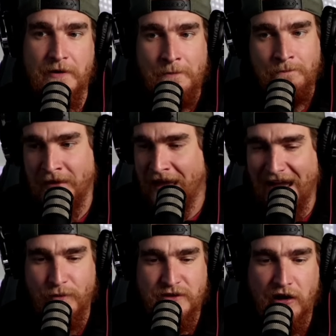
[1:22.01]
But
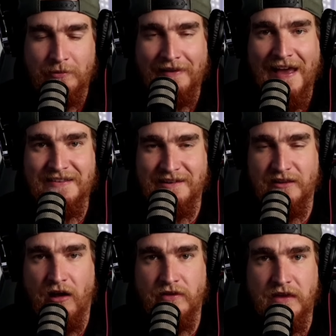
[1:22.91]
we talked about it last
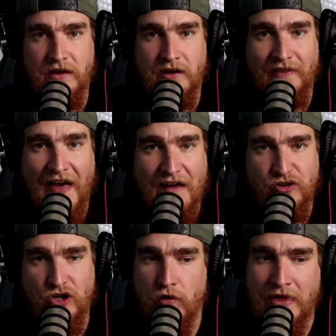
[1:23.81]
time on the live
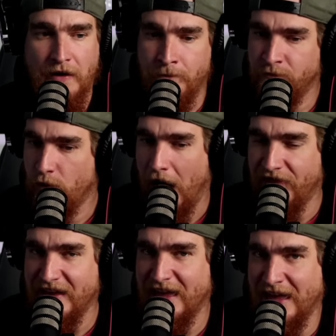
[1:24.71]
show that I
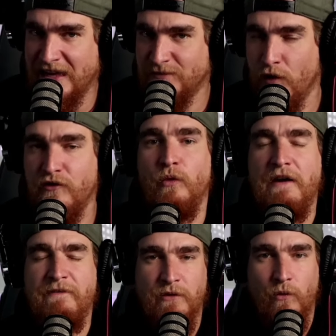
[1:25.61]
think he's moving away
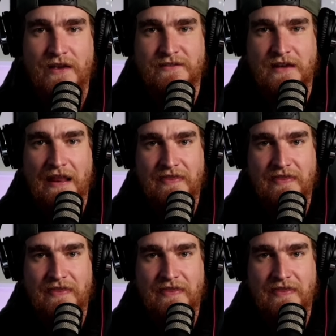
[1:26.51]
from the west side.